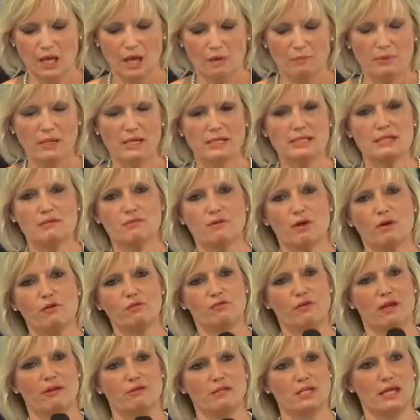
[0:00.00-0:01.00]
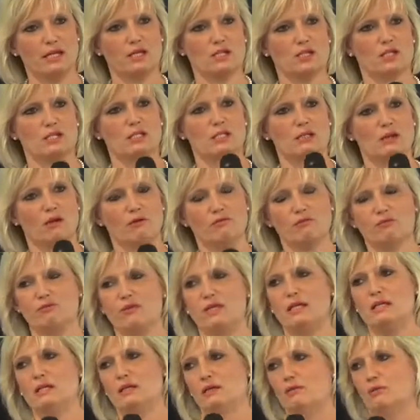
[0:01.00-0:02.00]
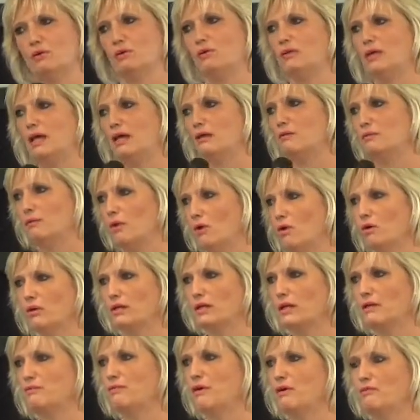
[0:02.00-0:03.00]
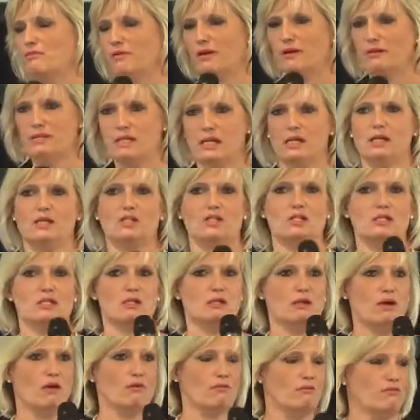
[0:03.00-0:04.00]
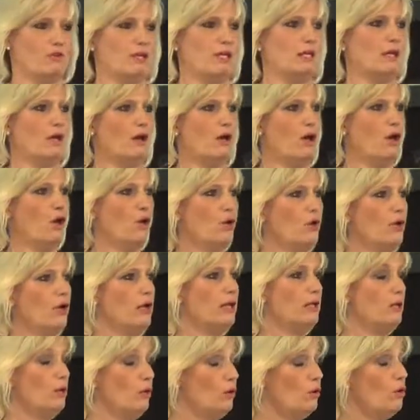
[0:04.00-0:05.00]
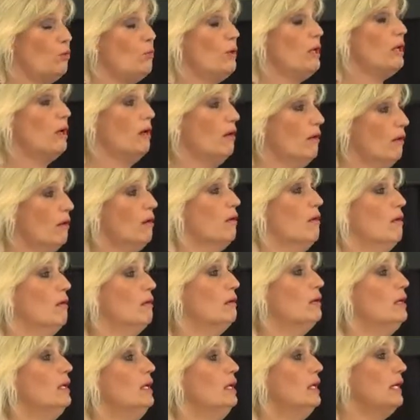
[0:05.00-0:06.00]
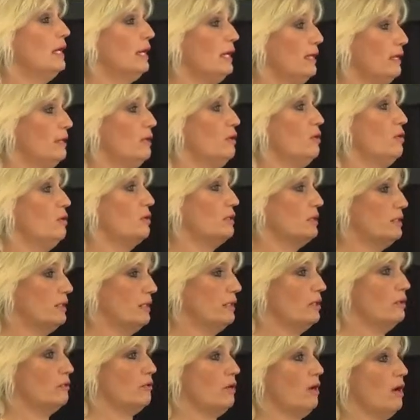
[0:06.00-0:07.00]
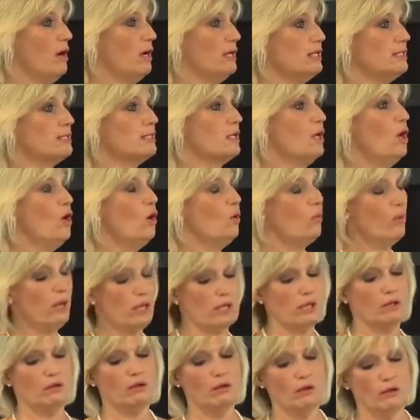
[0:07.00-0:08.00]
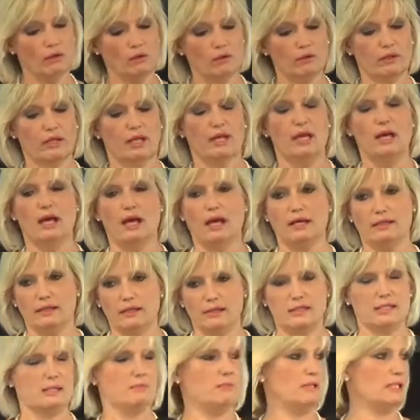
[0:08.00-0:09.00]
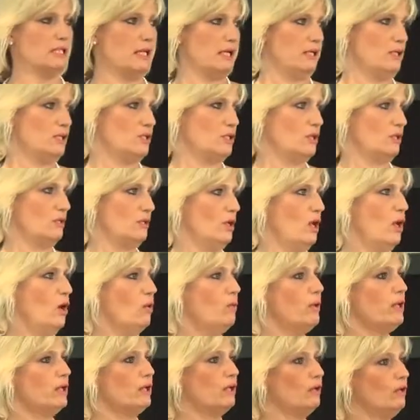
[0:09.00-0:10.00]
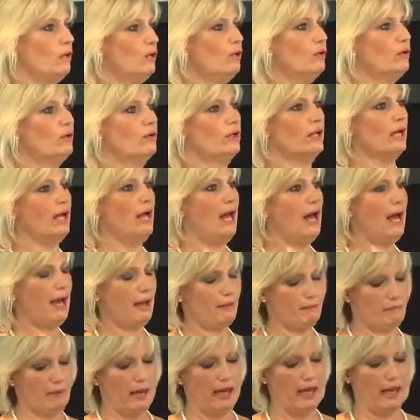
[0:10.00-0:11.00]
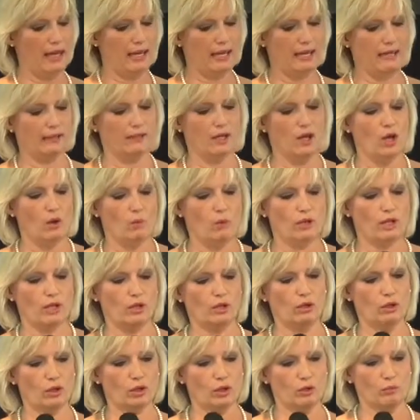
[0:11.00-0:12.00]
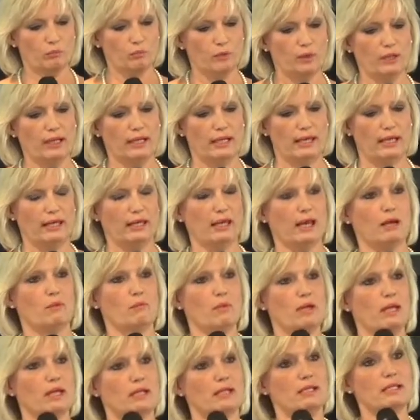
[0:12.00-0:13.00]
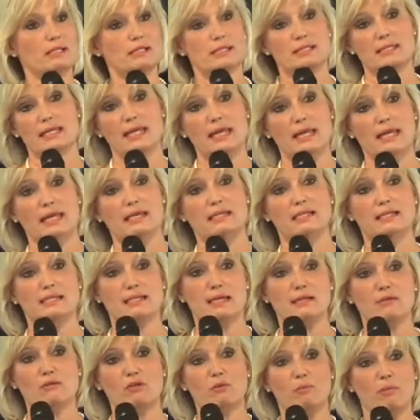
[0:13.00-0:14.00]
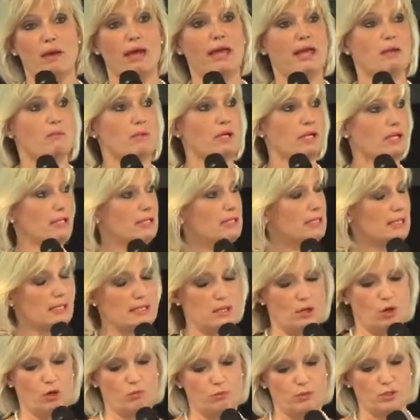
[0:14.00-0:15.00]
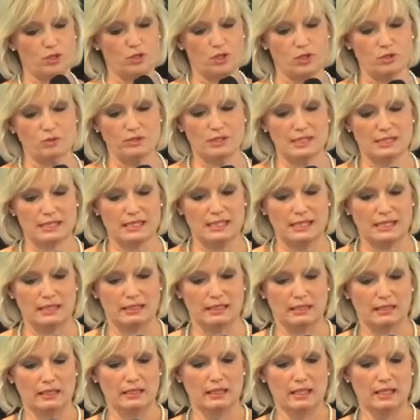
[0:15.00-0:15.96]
Because if our foundations and our feet are on that rock, if our foundations and our feet are in who we are in God and in Christ, we can look at intimidation, we can look at pain, we can look at bullying, and we can see, instead of the pain, we can see the opportunity,